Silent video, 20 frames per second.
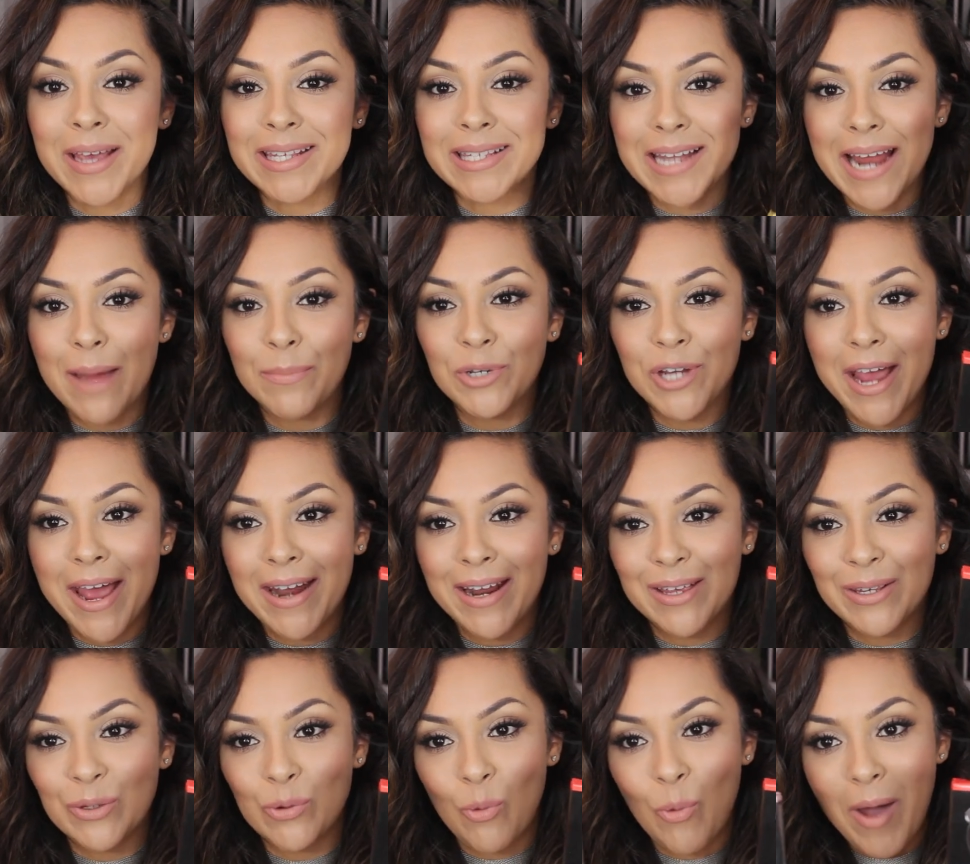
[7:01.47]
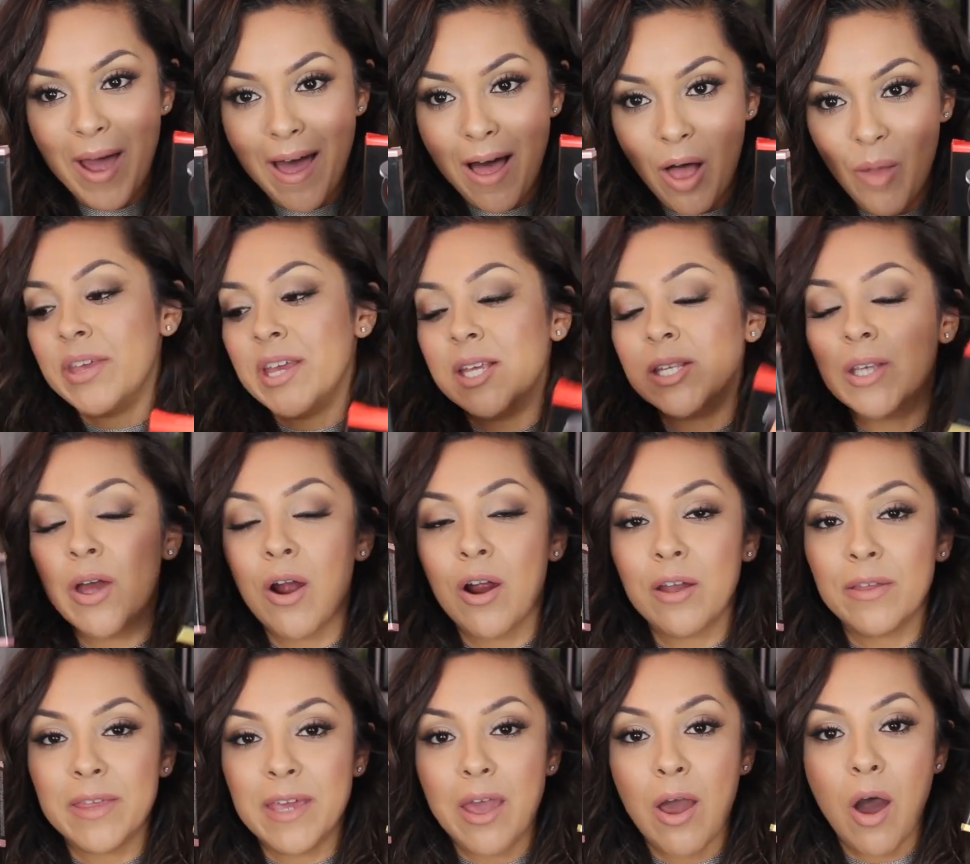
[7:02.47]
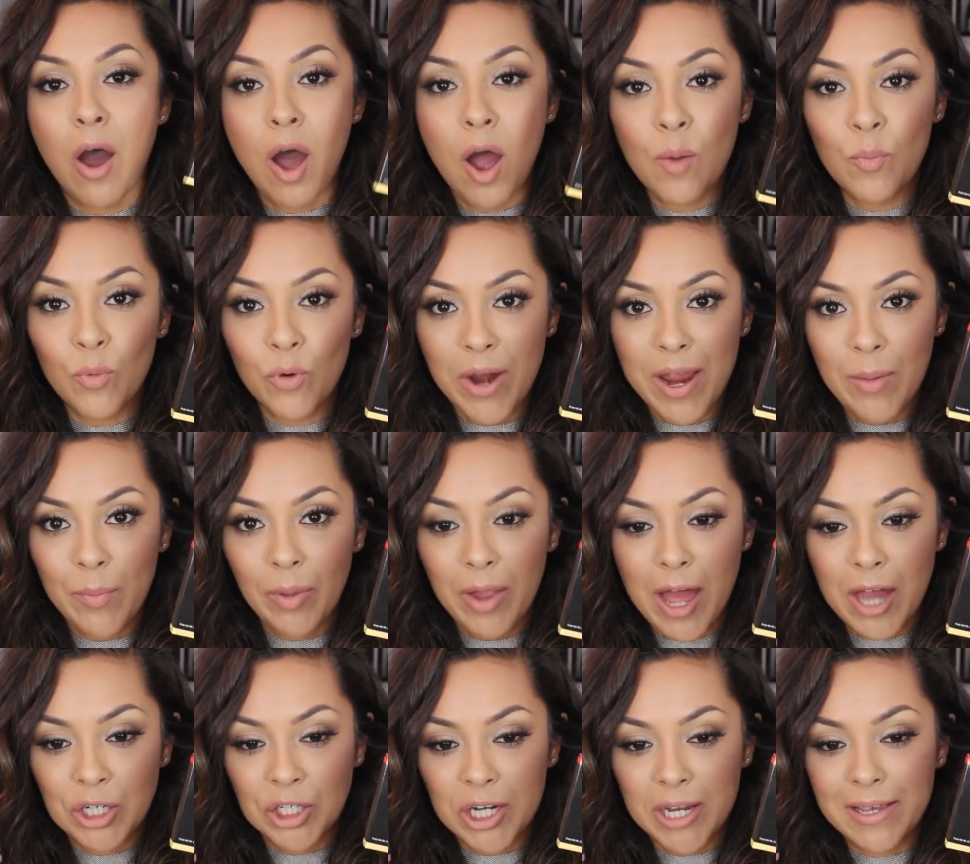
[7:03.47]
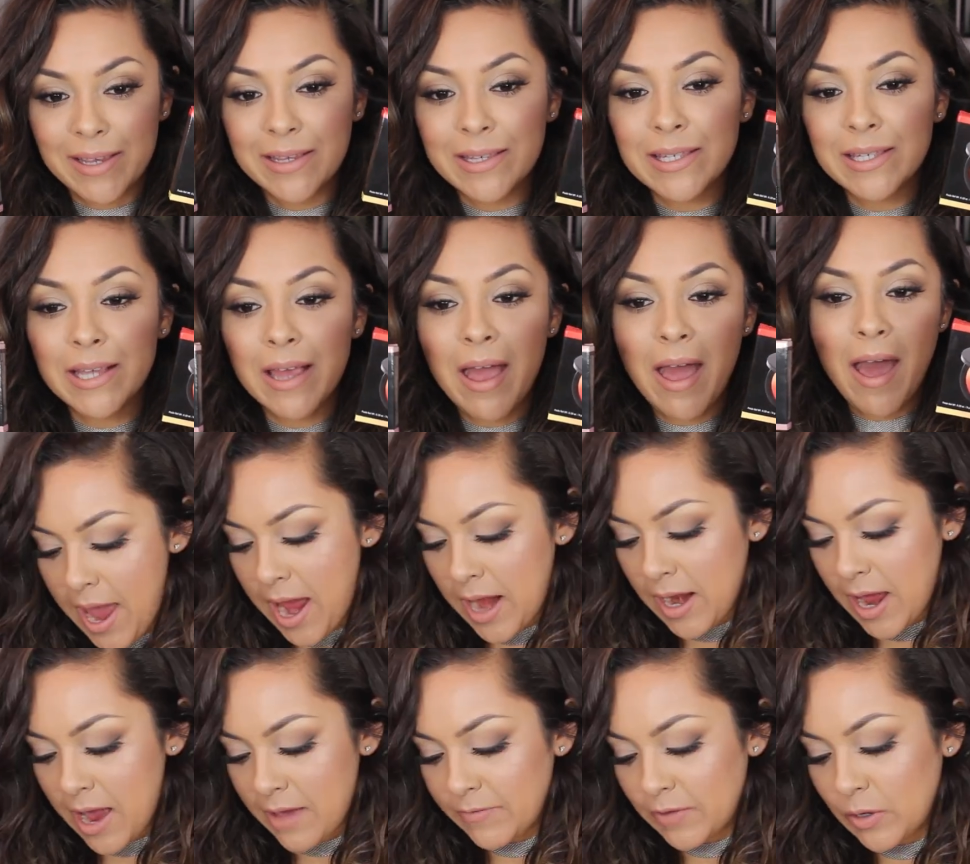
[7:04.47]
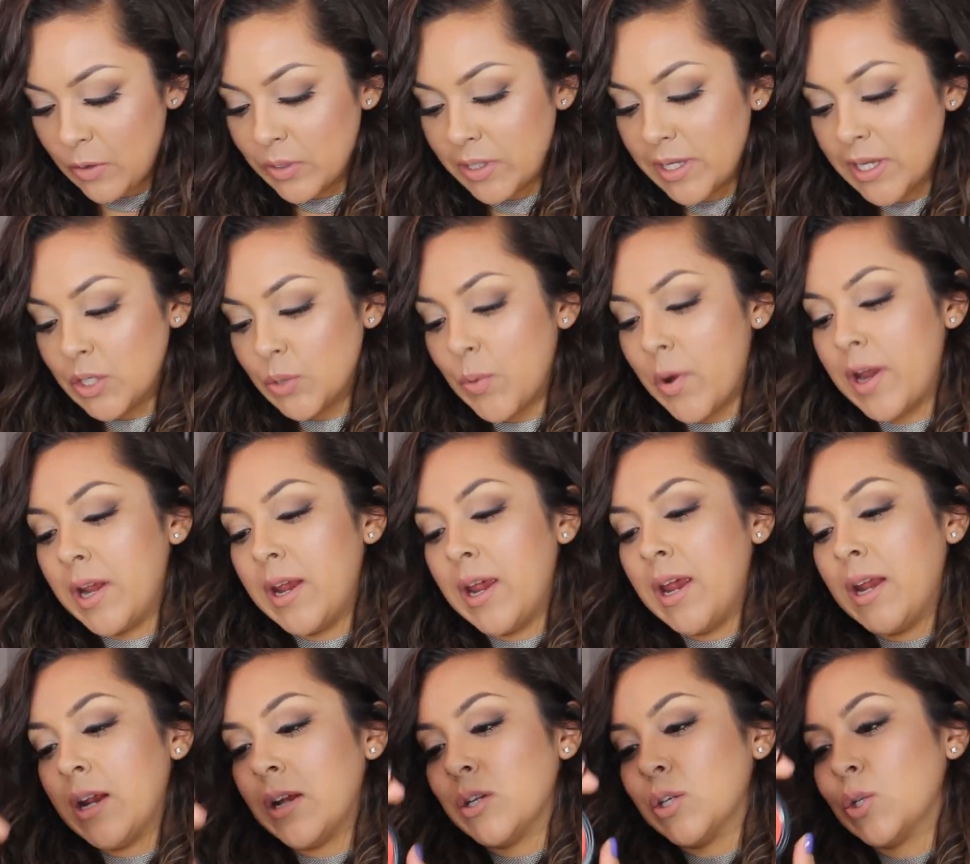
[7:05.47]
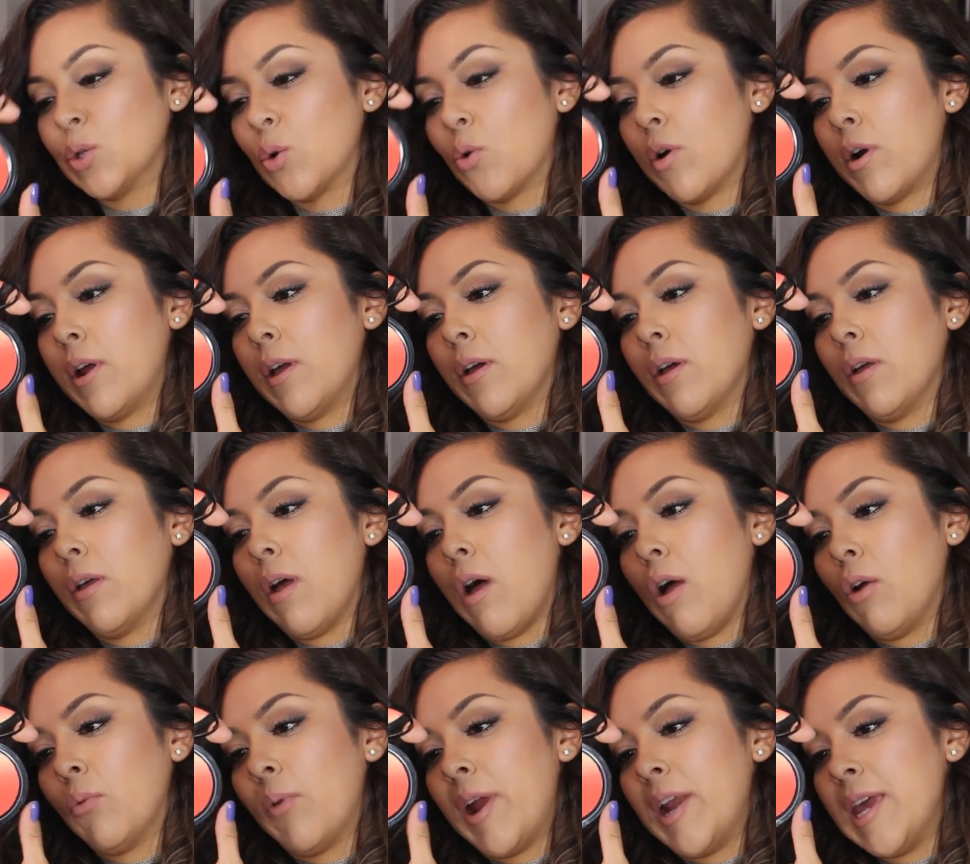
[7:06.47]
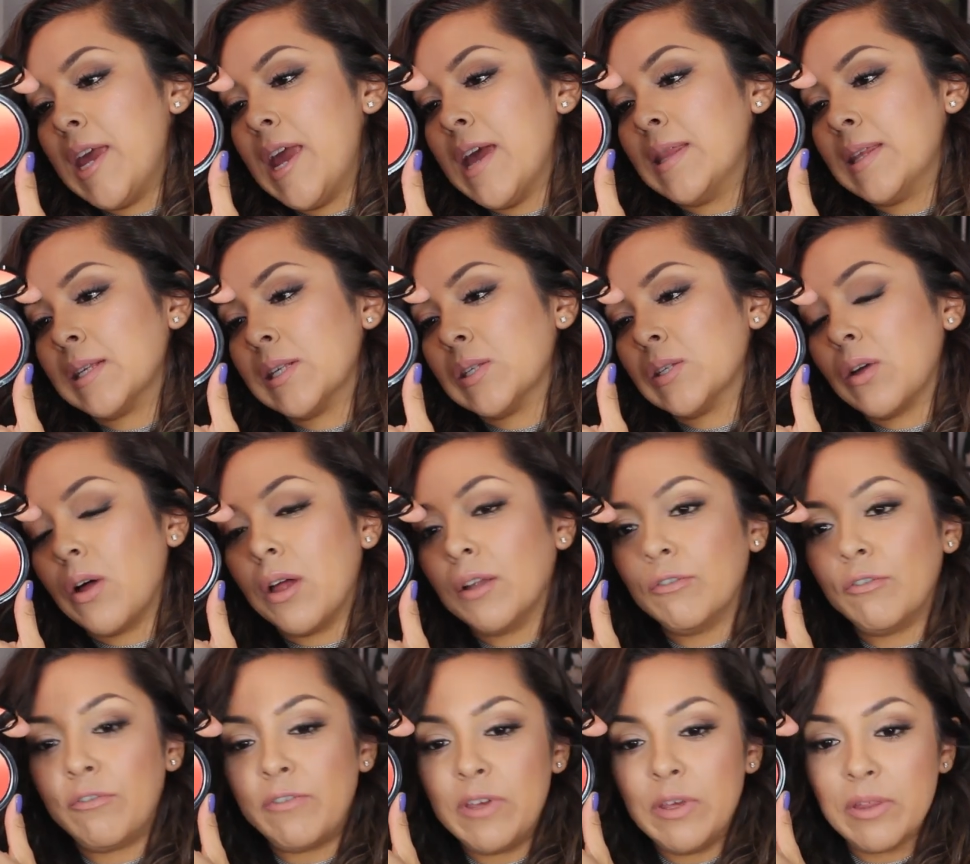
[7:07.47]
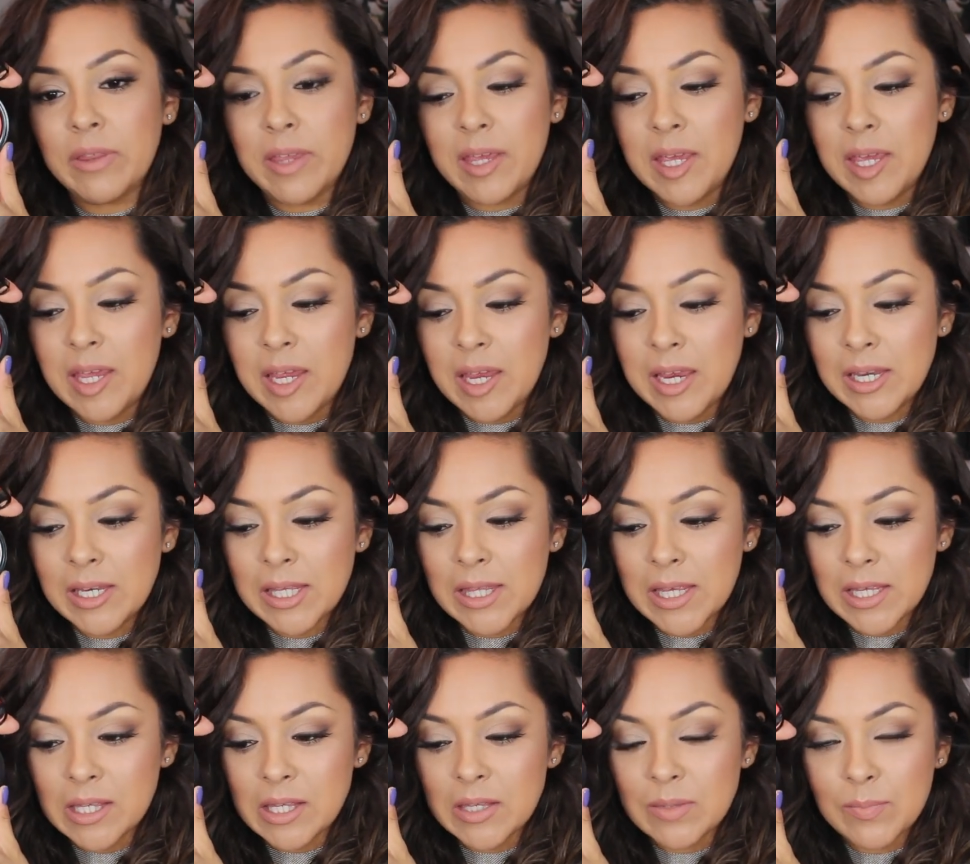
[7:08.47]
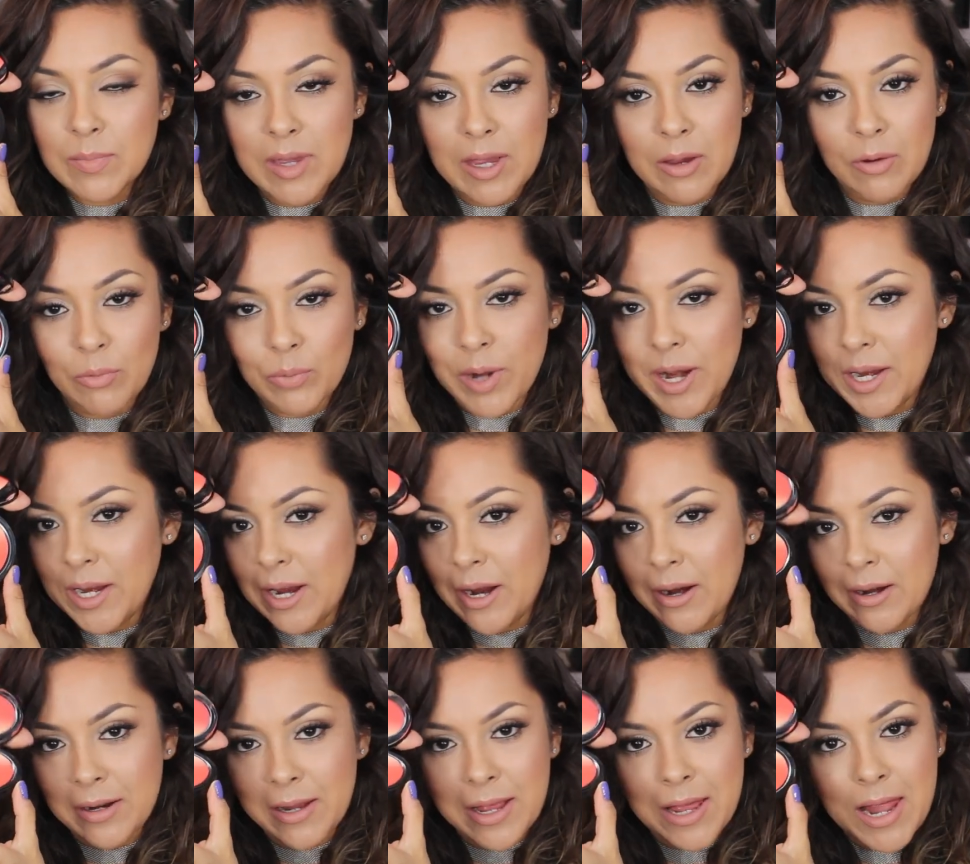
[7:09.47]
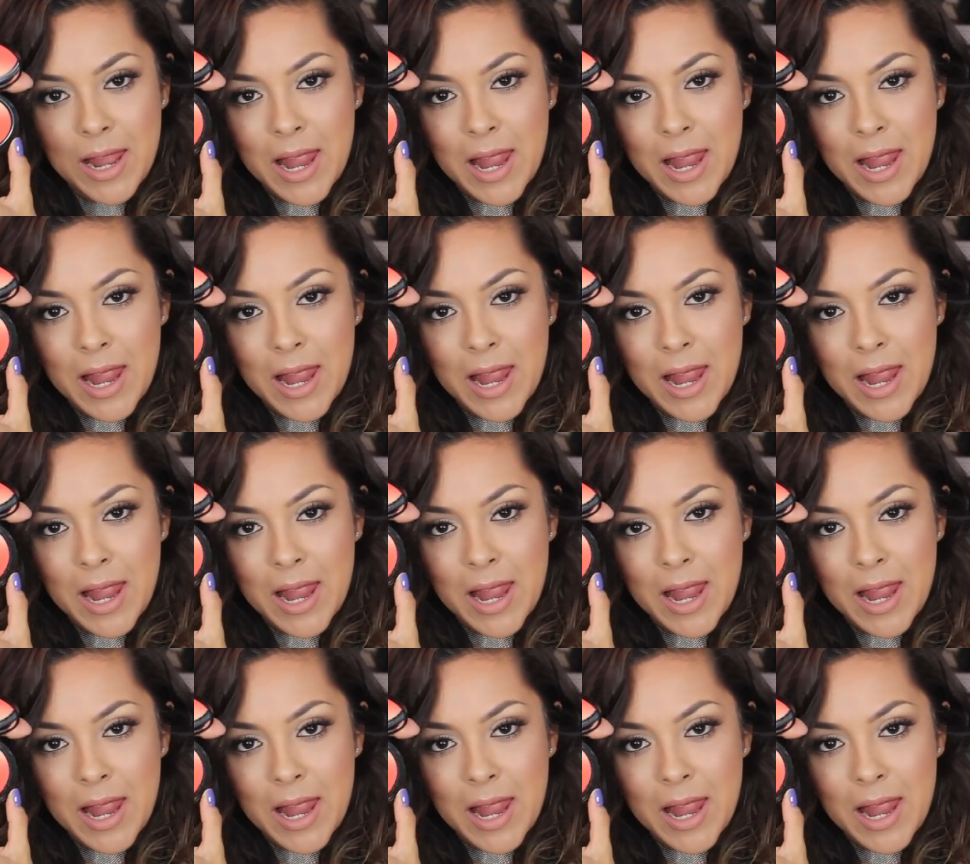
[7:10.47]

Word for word: my Snapchat as well. These are the ombre blushes, and I've used this one in a tutorial already, and this is called Feel the Heat. This is me right here.